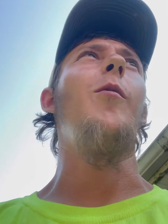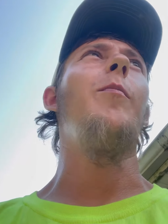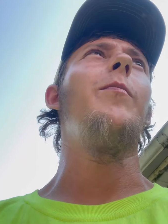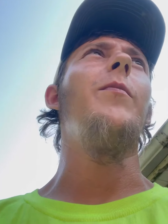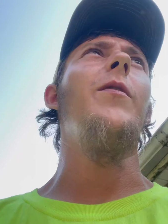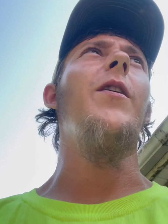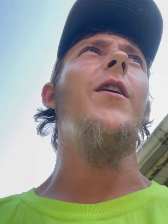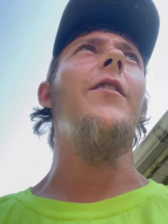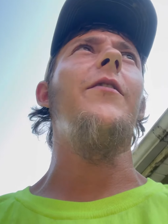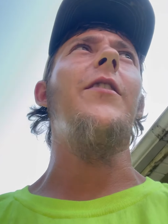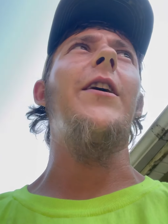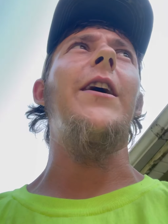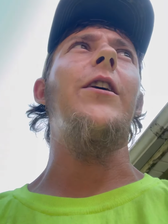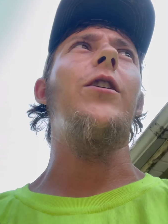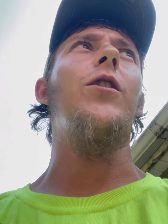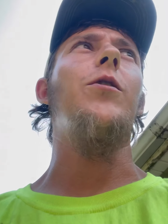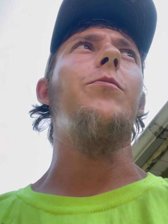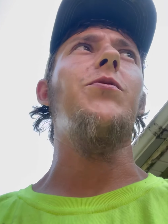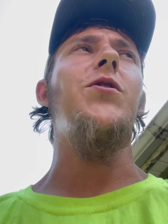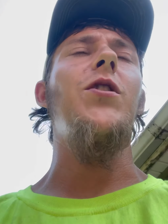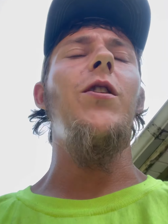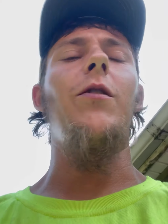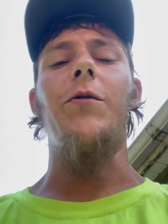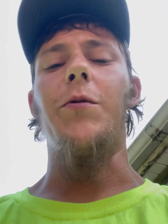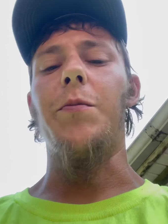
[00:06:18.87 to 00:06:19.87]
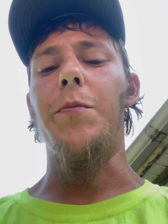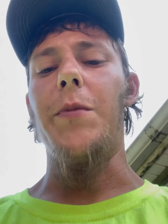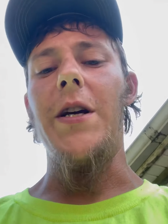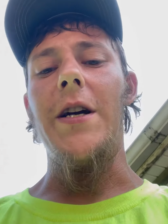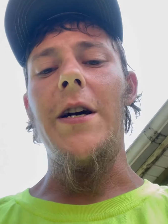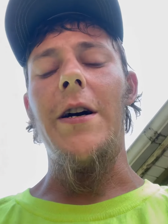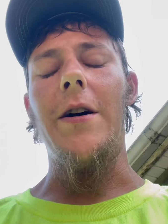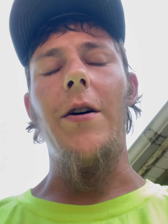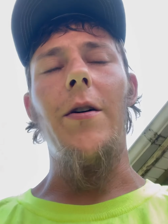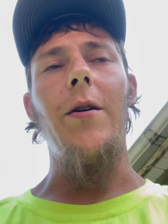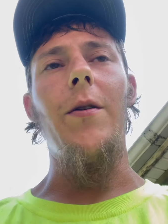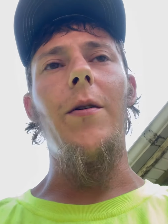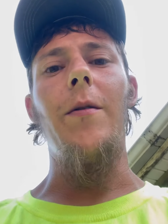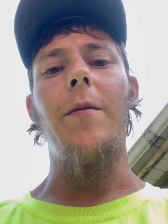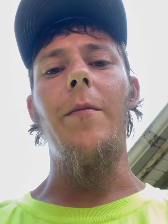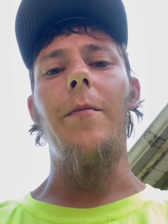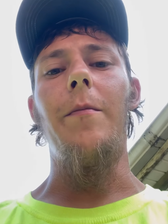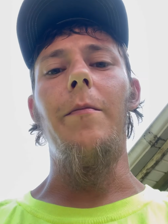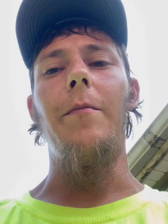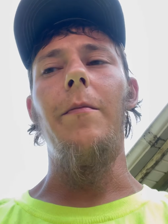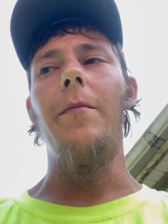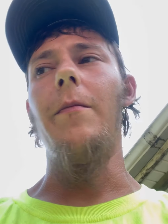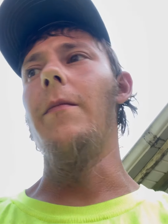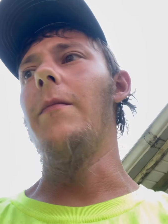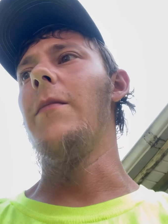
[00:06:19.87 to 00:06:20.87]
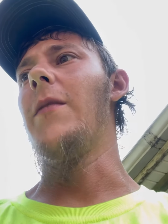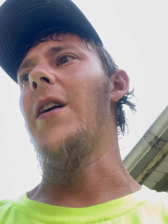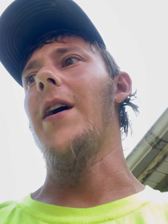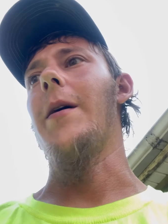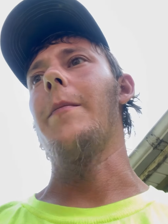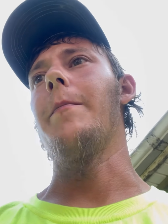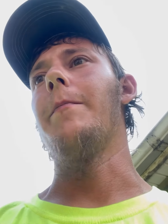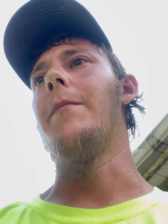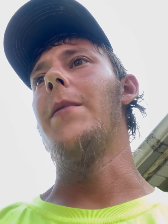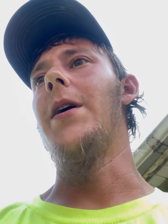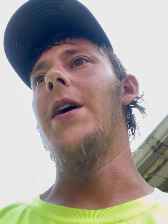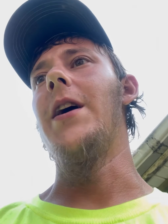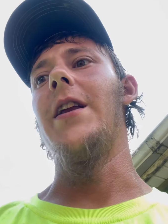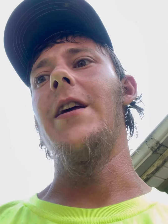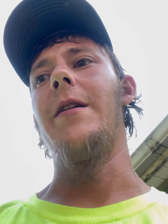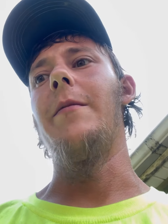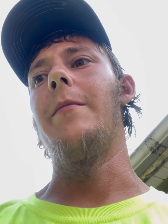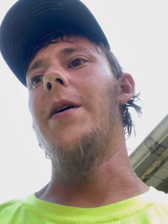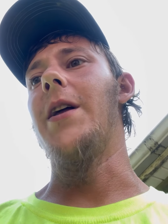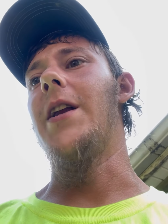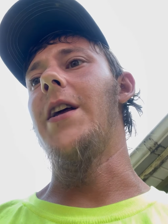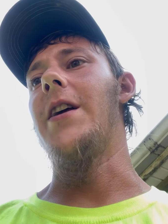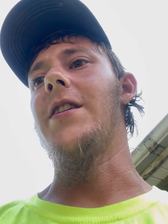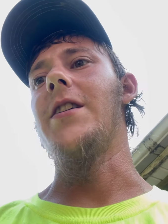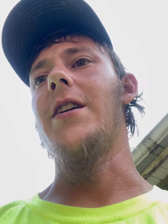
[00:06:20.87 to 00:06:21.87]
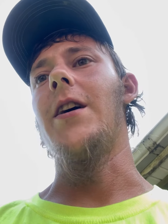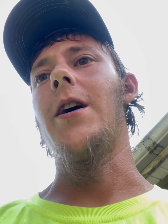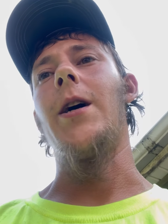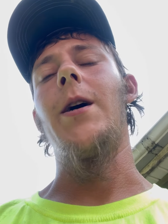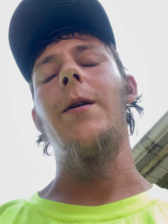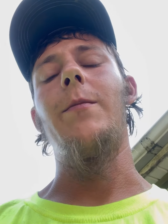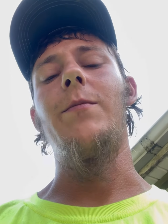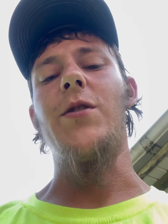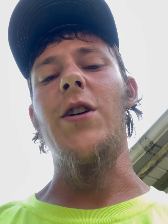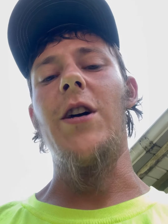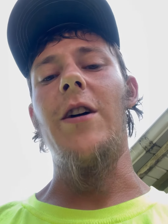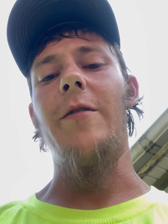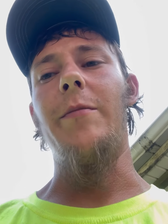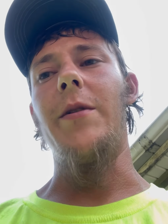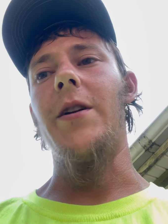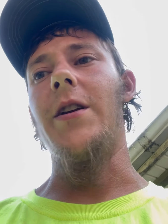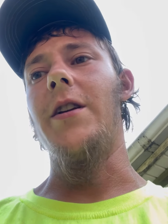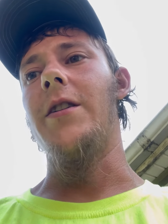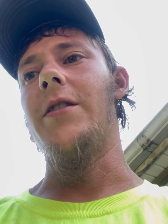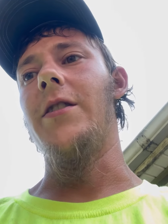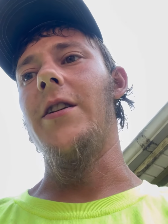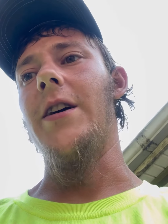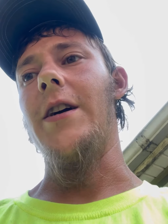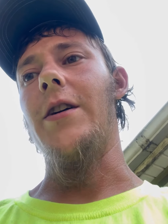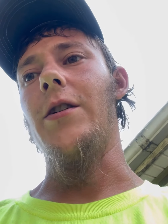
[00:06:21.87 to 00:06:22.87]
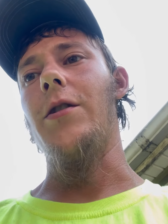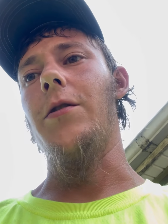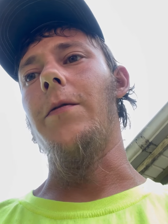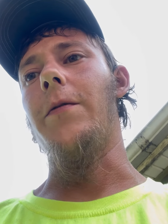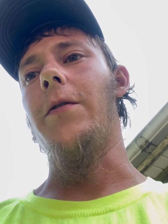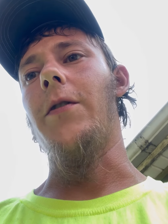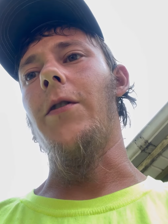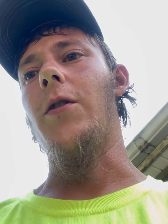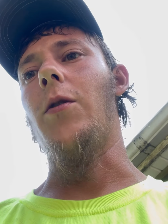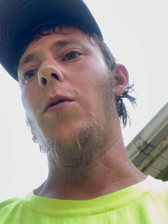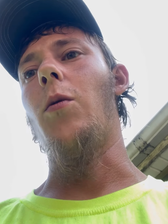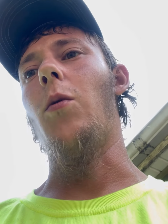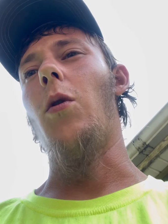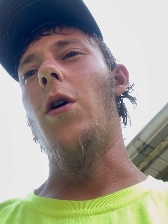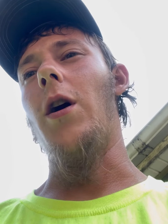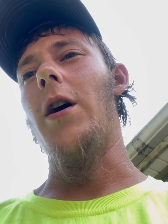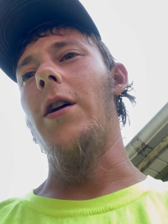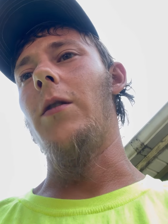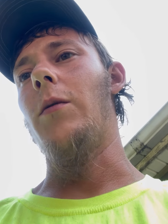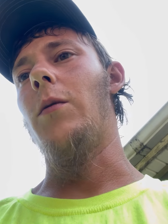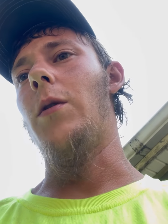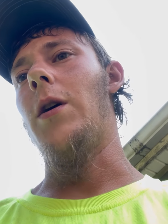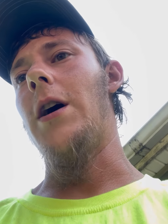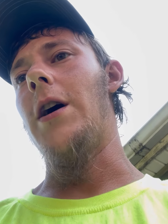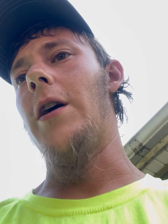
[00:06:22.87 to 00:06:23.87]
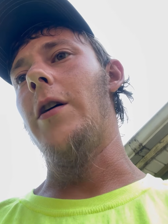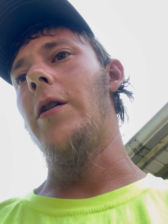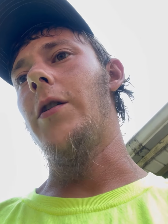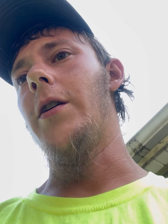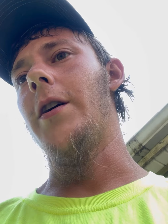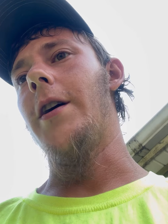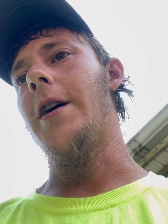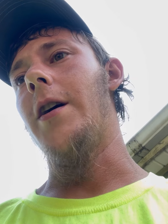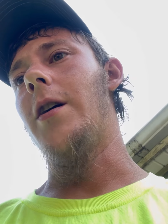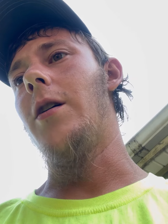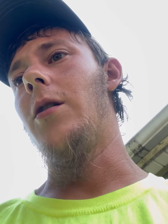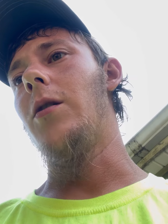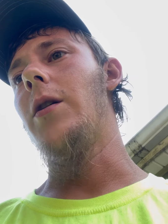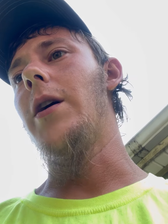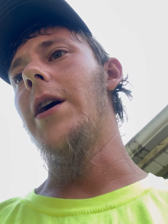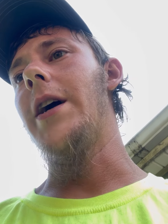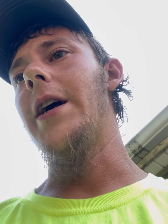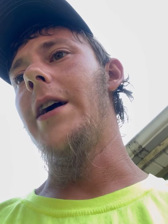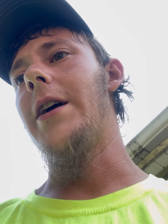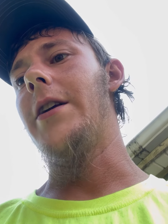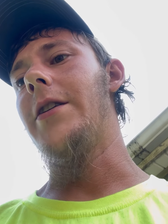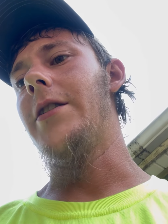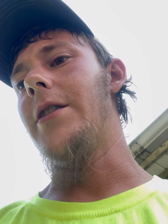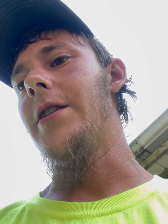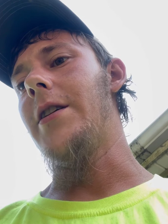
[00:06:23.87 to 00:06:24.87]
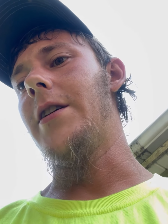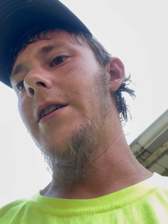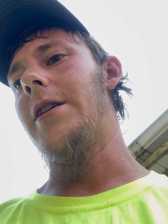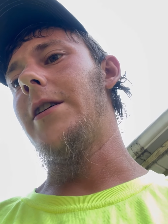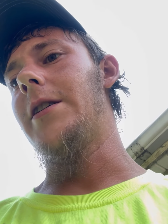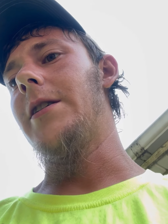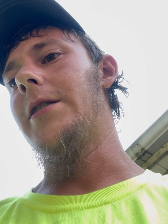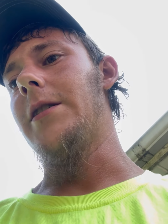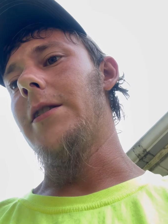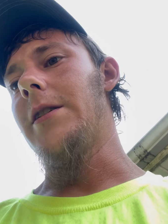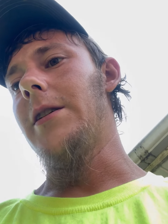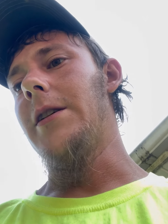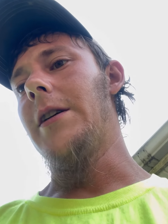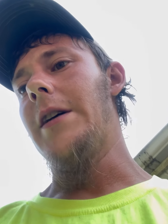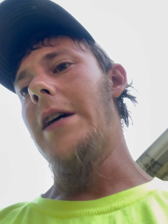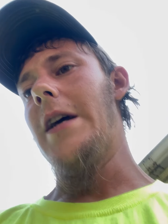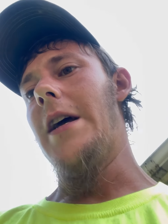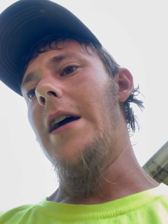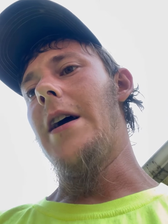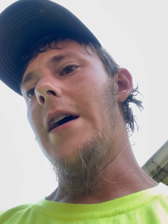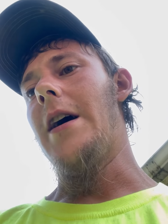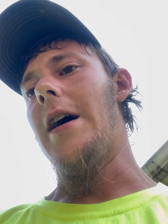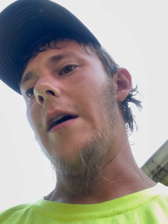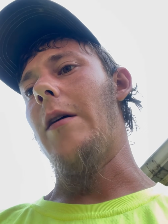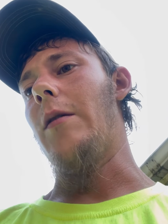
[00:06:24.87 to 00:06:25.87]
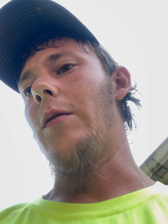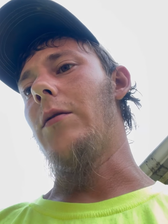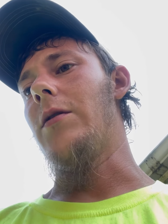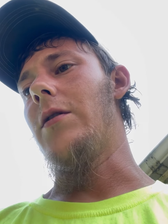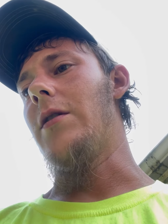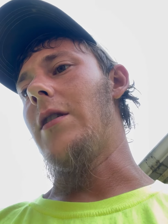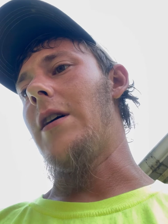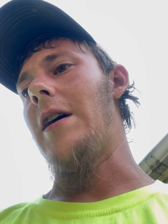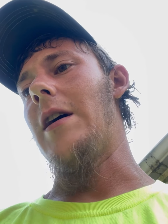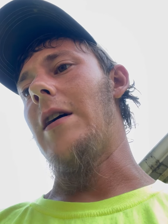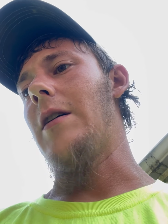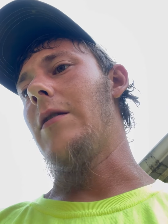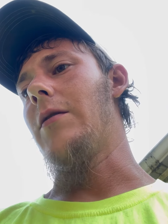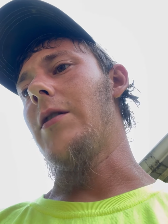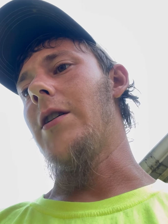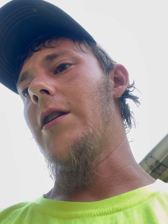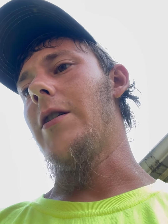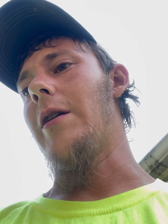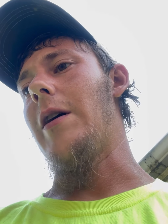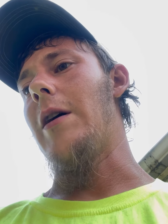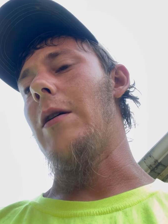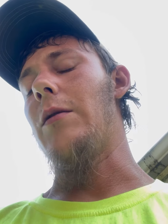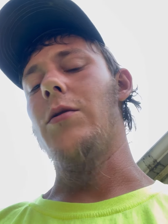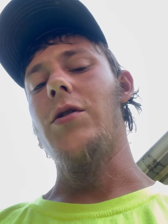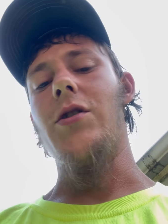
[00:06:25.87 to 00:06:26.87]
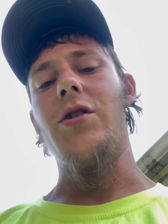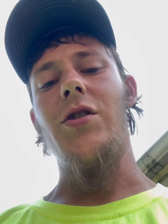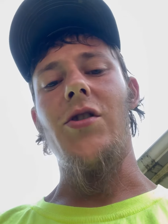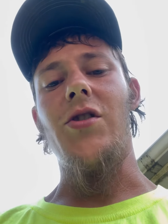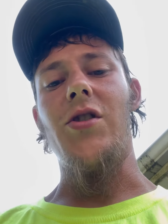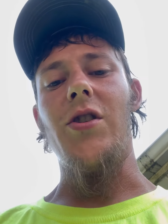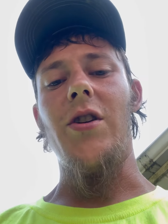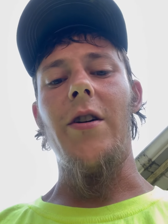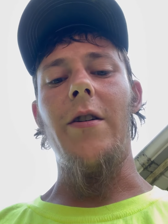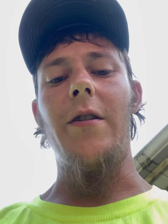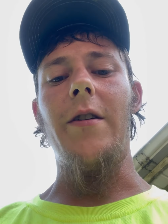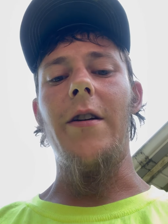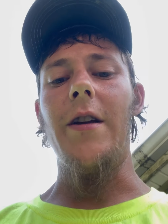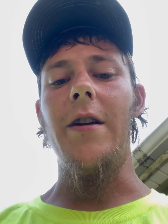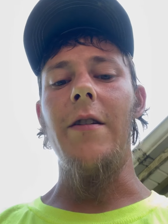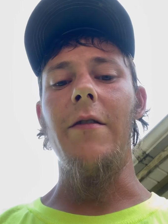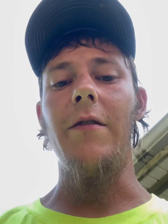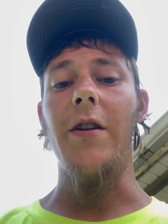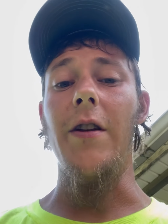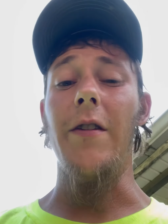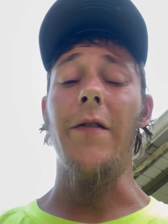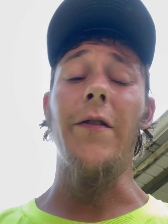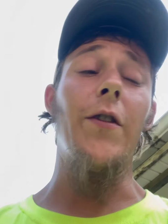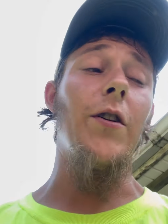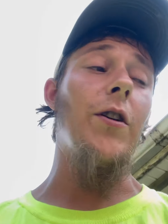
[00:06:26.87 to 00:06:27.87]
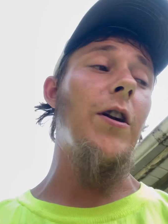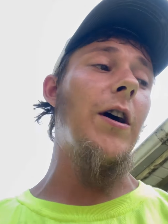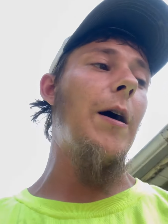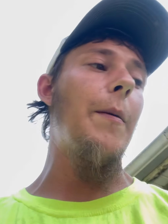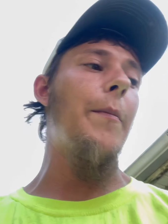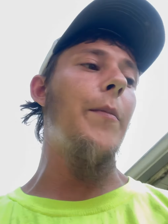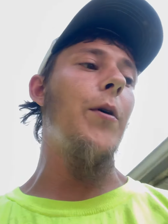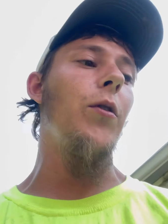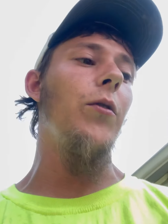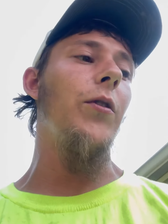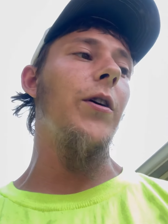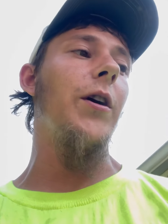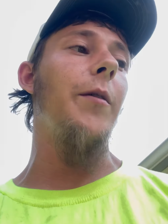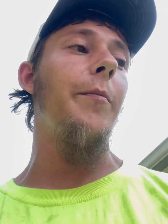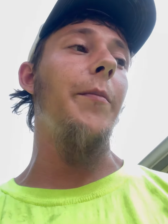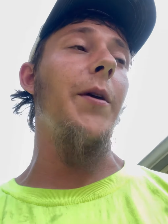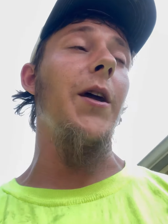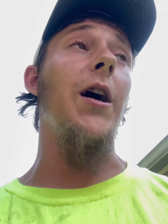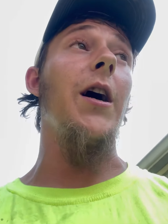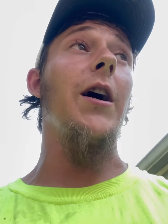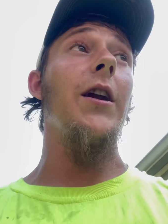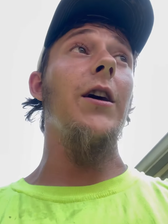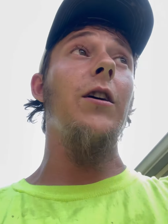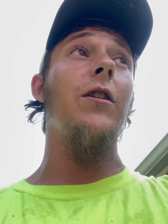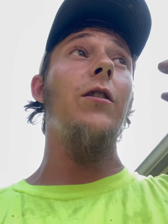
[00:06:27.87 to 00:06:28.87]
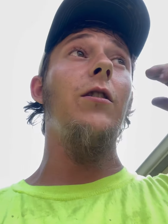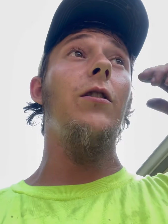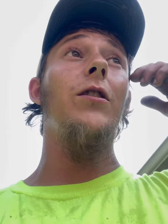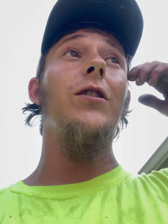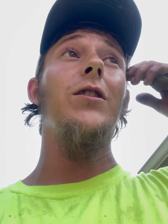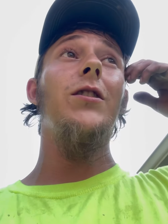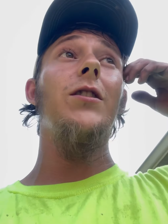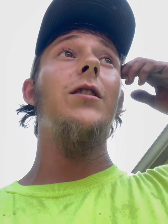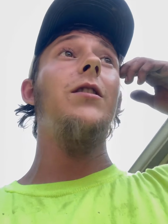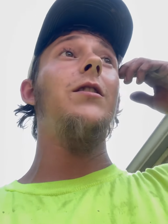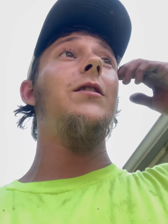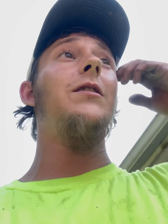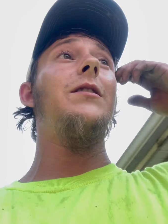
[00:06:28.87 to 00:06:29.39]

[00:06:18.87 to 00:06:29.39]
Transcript: That group's helped me out like many times. I've been in that group for quite a while now, and I would just say, even if you're not building a Miata cart